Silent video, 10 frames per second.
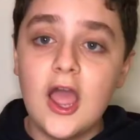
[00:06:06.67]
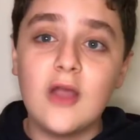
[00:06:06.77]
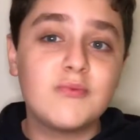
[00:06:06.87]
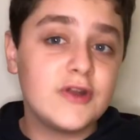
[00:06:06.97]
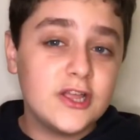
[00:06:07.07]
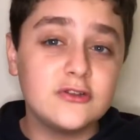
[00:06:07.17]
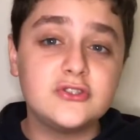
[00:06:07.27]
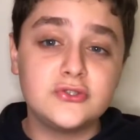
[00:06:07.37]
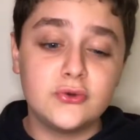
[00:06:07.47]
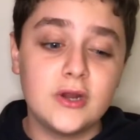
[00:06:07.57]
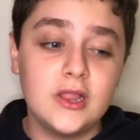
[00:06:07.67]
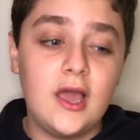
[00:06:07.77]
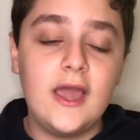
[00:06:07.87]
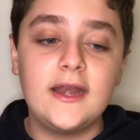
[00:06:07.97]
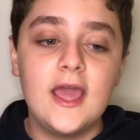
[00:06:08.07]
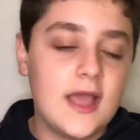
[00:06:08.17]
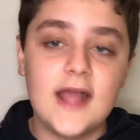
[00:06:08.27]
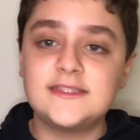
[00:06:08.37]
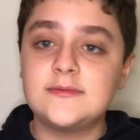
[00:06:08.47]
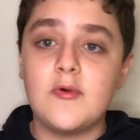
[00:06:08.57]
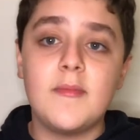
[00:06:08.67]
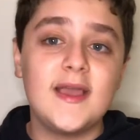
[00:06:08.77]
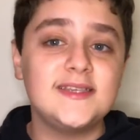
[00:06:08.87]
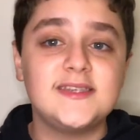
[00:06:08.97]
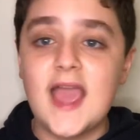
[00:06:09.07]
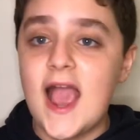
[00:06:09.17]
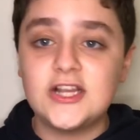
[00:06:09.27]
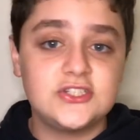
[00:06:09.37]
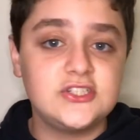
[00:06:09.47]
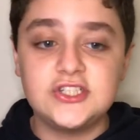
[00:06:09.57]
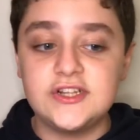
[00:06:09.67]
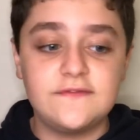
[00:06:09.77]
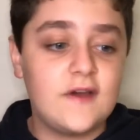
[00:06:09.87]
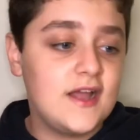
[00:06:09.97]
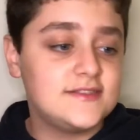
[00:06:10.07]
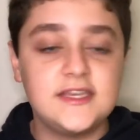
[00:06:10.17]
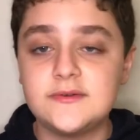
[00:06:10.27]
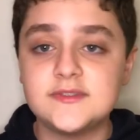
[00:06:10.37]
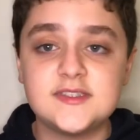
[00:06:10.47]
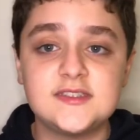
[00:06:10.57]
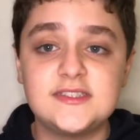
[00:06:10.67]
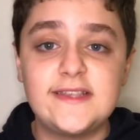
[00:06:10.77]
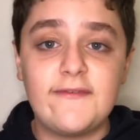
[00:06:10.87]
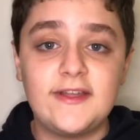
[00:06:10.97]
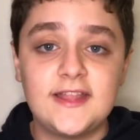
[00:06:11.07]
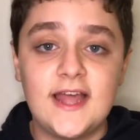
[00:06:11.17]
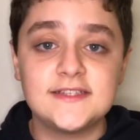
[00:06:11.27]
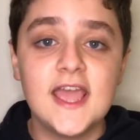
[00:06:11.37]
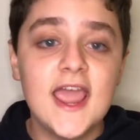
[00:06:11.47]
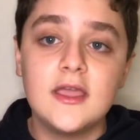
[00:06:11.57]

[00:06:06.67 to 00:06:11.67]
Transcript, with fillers: a pretty good storyline, and some amazing action and fight sequences and stuff like that.